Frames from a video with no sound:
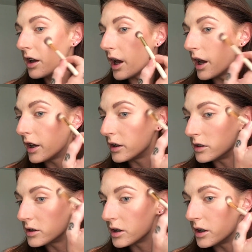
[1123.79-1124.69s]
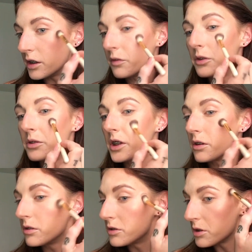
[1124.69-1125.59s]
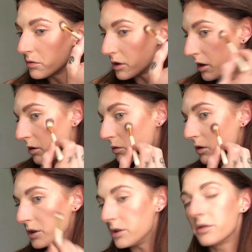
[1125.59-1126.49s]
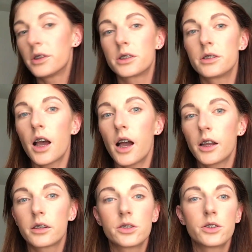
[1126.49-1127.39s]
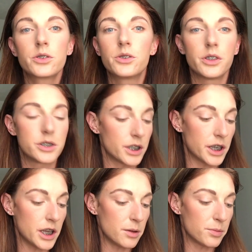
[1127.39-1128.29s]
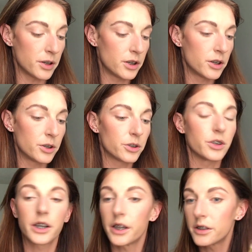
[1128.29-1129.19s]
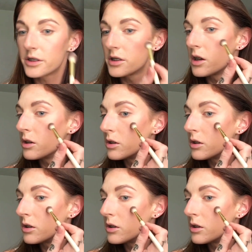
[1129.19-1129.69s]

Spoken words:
And if you don't know, it's not good to keep crickets,